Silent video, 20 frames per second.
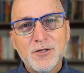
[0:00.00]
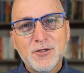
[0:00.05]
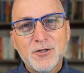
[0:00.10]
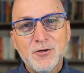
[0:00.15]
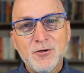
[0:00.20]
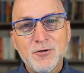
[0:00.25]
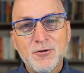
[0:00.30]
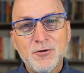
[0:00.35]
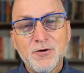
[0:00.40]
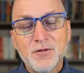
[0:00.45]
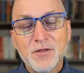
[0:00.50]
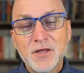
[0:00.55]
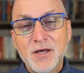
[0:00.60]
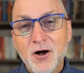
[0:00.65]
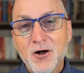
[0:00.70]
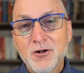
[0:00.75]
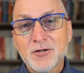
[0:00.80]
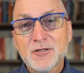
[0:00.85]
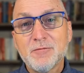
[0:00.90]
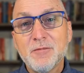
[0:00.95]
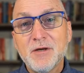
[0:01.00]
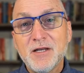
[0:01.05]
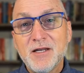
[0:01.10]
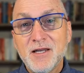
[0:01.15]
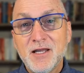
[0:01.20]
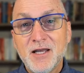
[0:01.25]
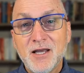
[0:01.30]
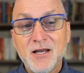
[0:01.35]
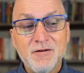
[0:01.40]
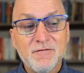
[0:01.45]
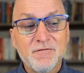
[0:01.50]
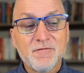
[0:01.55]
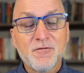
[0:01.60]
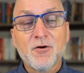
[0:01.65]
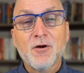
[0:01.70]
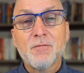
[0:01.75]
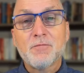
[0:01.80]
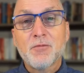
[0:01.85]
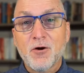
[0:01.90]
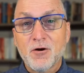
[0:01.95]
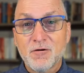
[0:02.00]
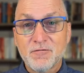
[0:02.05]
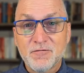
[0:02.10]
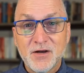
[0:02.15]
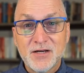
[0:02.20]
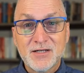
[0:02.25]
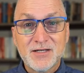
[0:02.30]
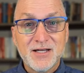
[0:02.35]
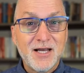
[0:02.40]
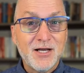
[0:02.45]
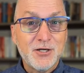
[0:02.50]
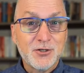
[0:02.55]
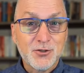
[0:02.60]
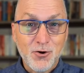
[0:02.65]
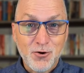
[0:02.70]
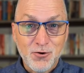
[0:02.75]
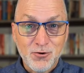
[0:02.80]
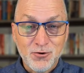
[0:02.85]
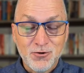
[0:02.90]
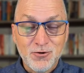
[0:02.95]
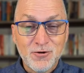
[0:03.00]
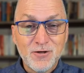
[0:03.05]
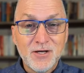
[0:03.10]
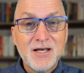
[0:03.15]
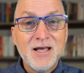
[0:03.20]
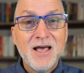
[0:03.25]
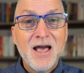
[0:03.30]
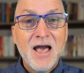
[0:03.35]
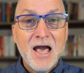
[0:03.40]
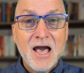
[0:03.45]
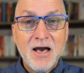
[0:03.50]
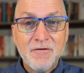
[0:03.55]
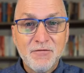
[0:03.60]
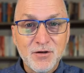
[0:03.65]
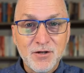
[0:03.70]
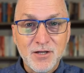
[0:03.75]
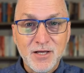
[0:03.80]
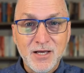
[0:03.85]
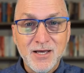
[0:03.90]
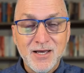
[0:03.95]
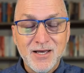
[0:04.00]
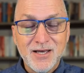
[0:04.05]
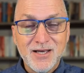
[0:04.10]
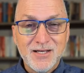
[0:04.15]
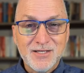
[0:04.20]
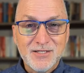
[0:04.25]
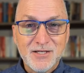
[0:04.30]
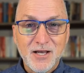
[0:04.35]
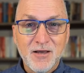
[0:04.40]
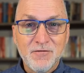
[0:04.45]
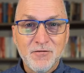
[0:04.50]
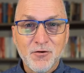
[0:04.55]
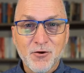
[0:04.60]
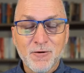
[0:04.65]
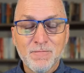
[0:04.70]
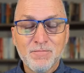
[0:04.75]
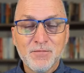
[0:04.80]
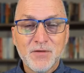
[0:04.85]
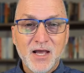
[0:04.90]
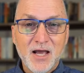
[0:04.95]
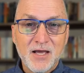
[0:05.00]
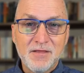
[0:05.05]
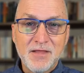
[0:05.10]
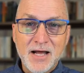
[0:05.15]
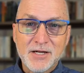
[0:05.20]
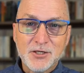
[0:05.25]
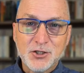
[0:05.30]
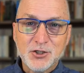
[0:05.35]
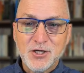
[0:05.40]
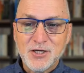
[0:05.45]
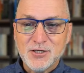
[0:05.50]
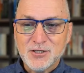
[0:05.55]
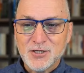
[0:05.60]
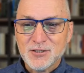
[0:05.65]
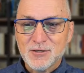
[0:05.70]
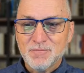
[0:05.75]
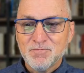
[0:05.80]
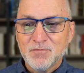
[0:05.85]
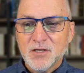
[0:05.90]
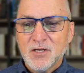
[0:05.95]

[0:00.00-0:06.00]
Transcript: to the ultimate need for a perfect, eternal, heavenly savior, and that's Jesus.